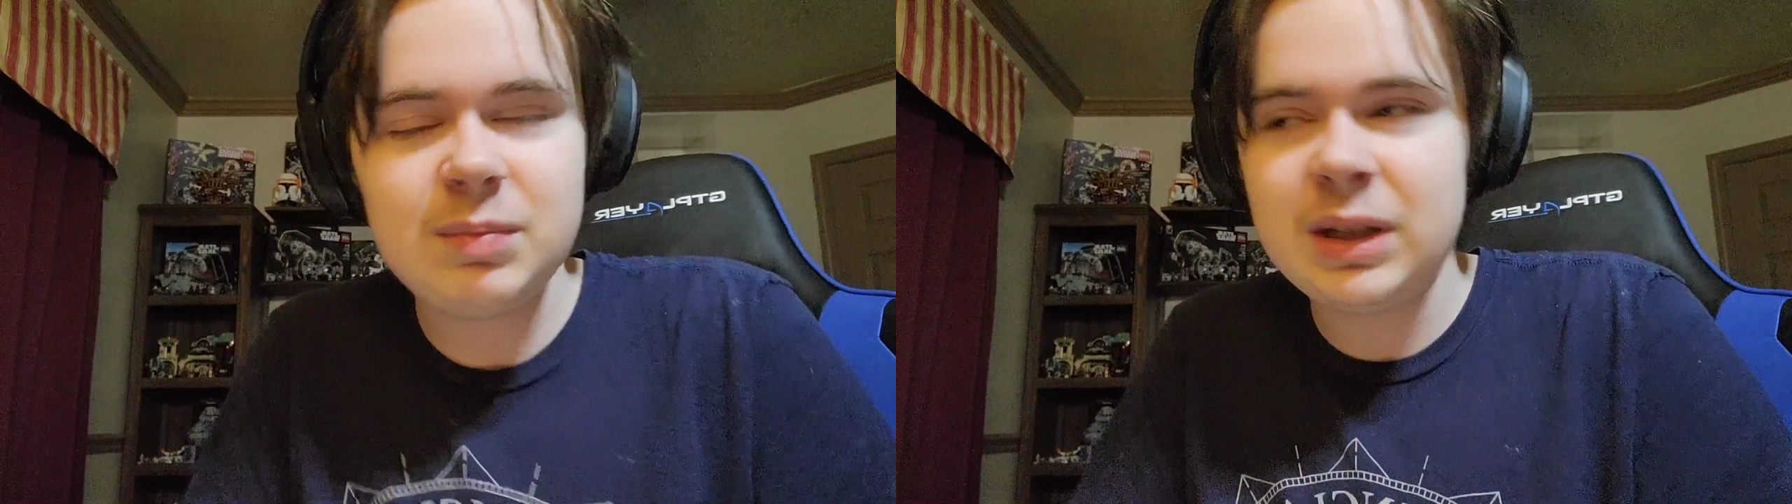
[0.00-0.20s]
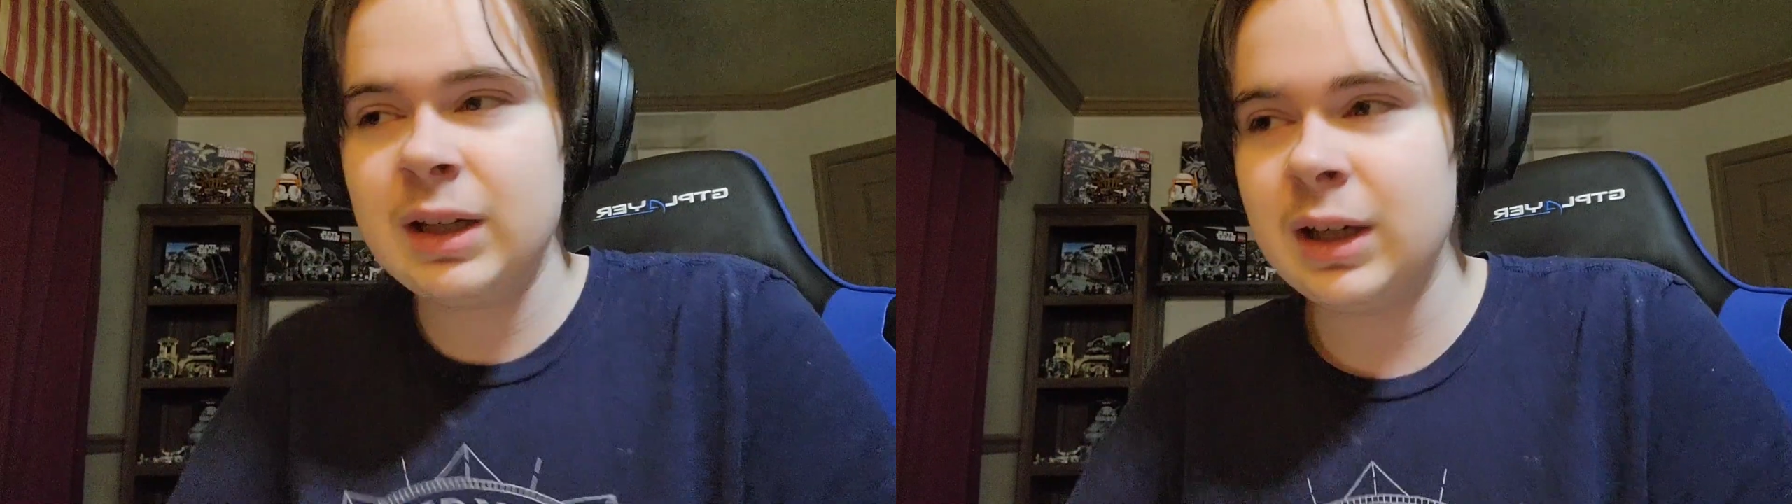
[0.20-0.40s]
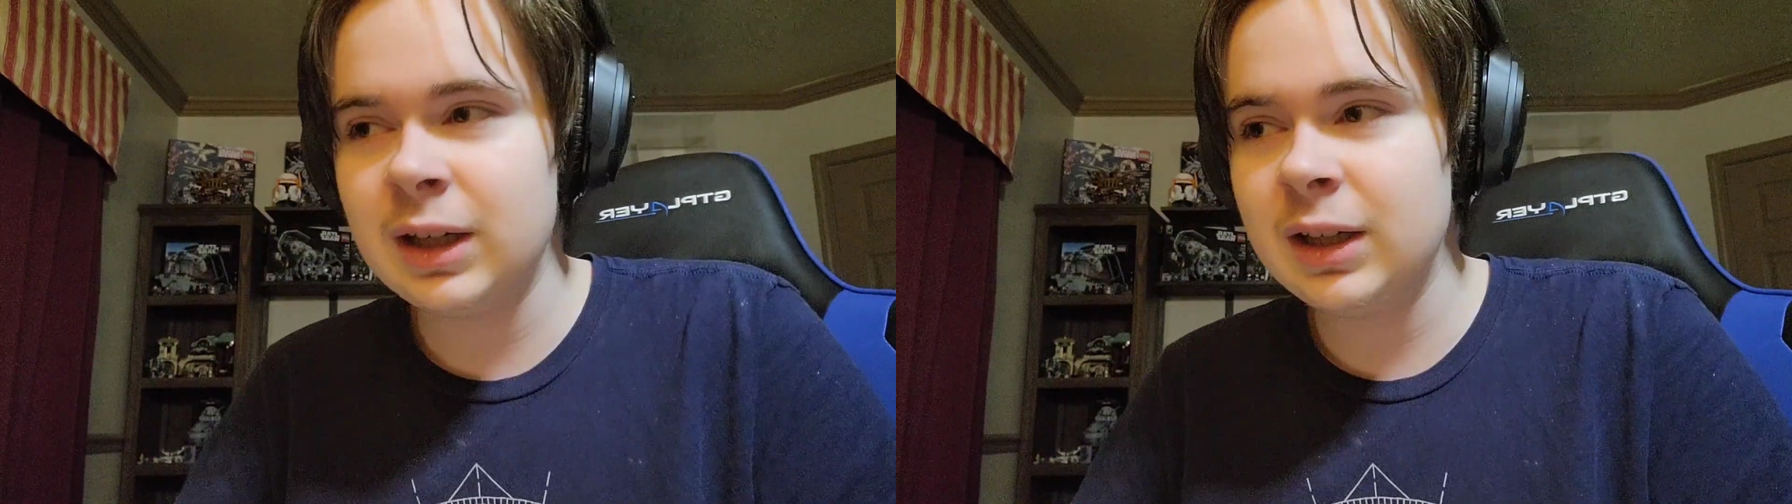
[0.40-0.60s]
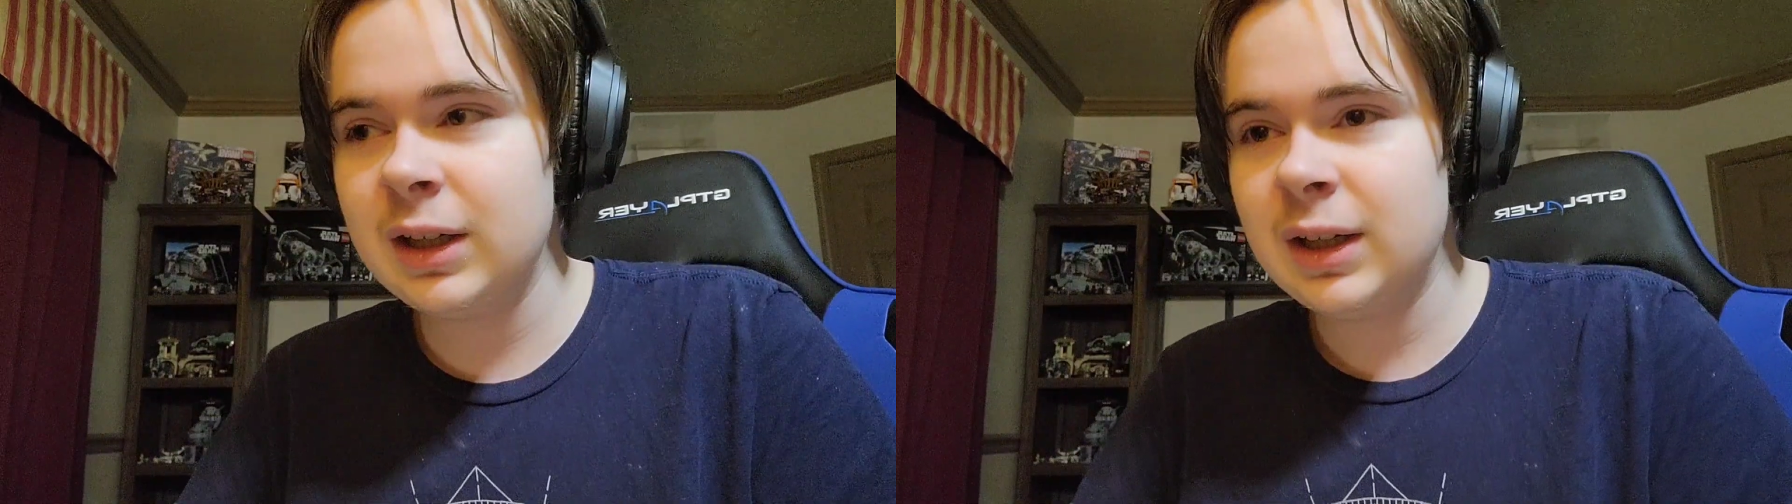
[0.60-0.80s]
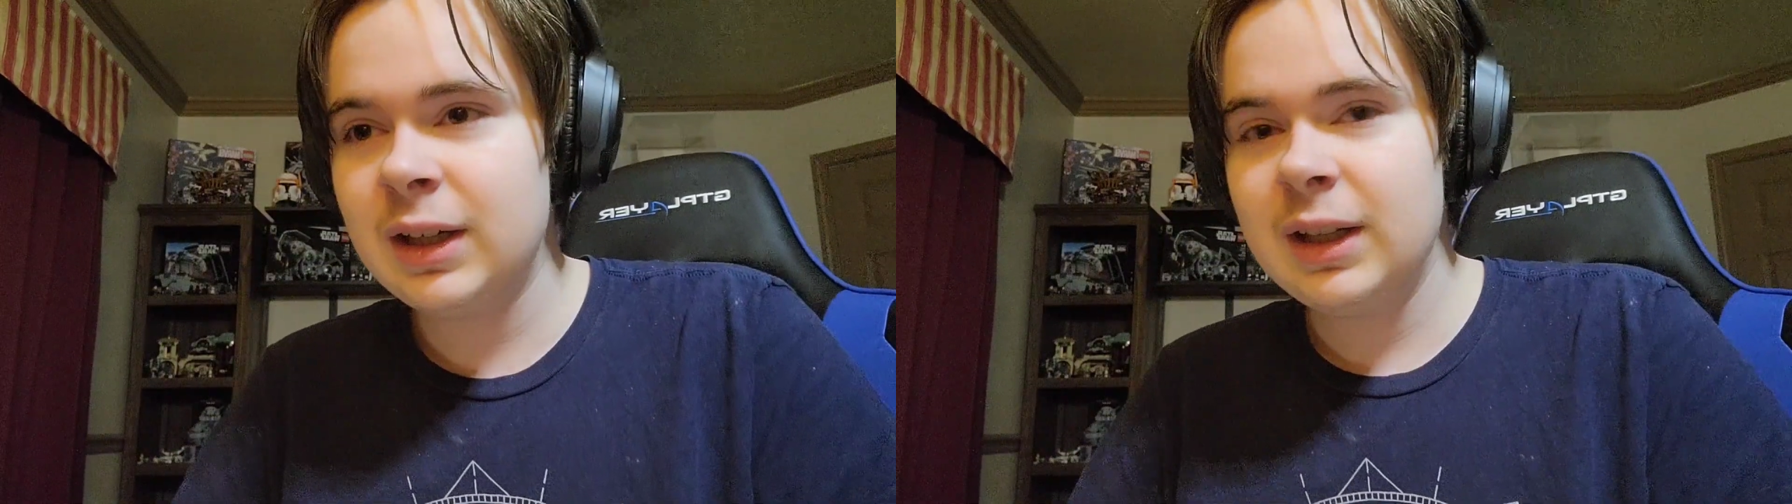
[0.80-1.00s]
But
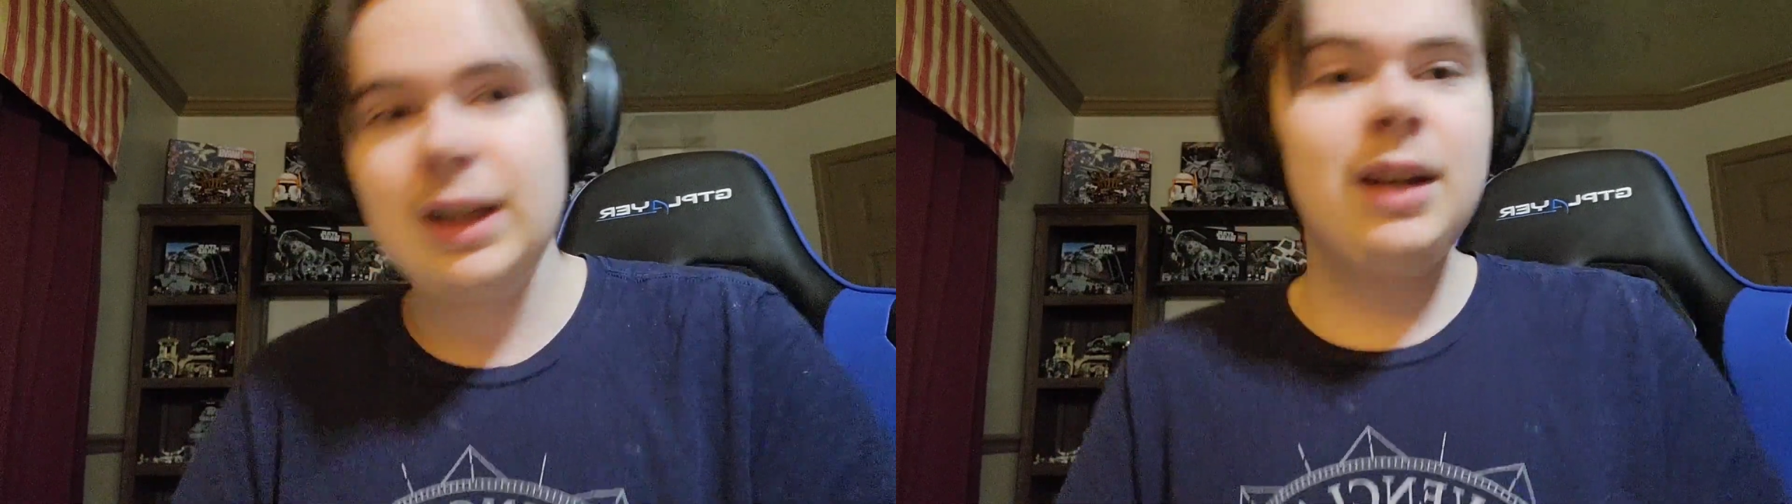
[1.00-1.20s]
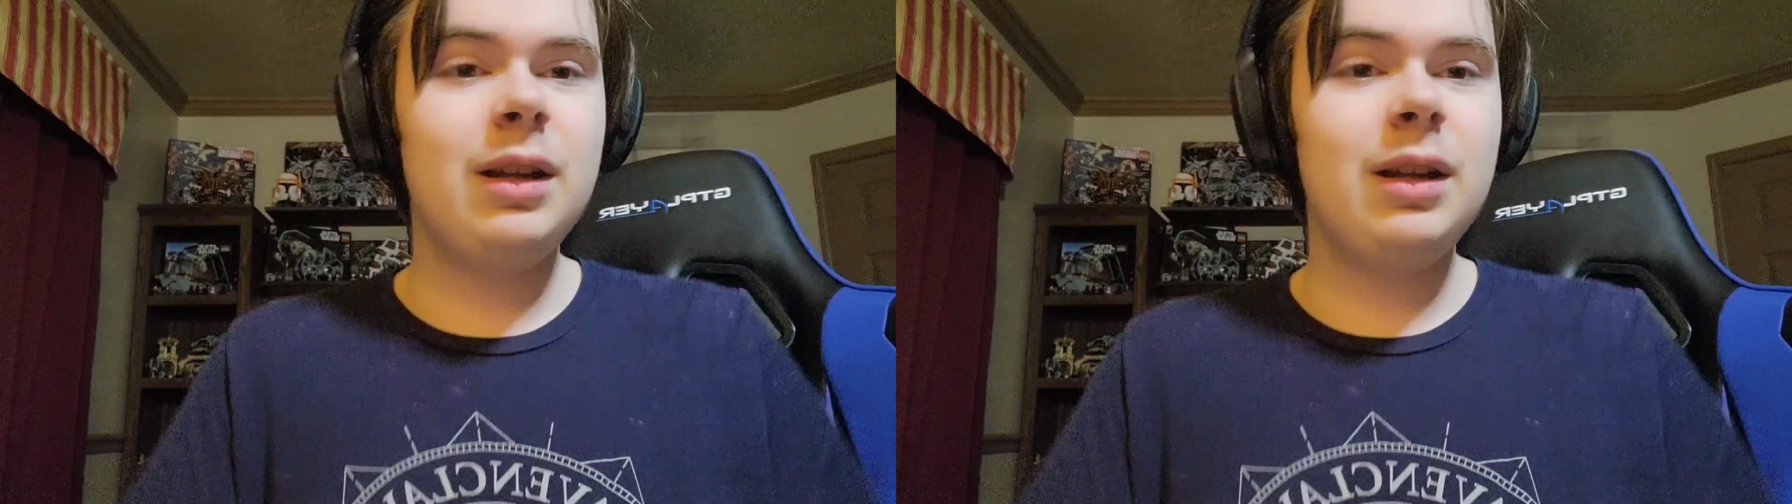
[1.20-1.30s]
yeah,